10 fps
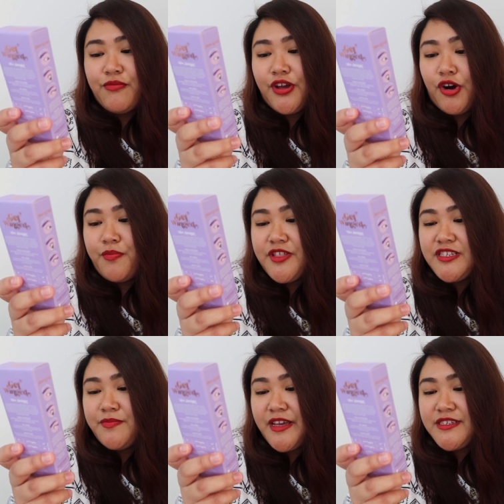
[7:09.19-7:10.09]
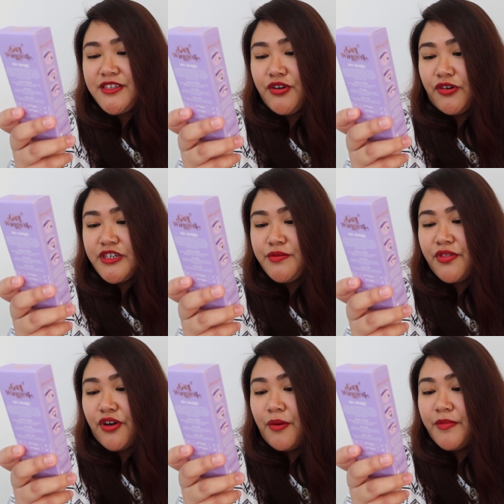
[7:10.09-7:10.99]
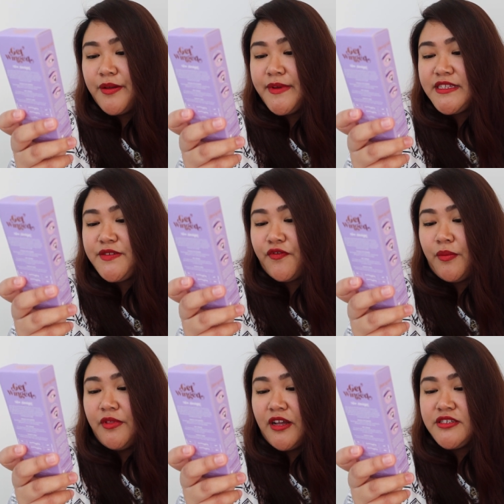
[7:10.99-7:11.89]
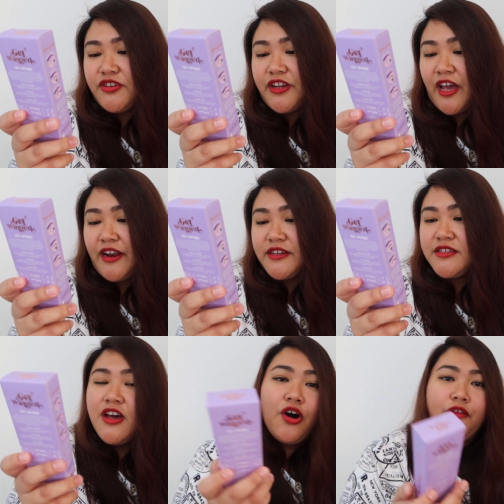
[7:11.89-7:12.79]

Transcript: We hope this makes yours with compliments from Lux Organics.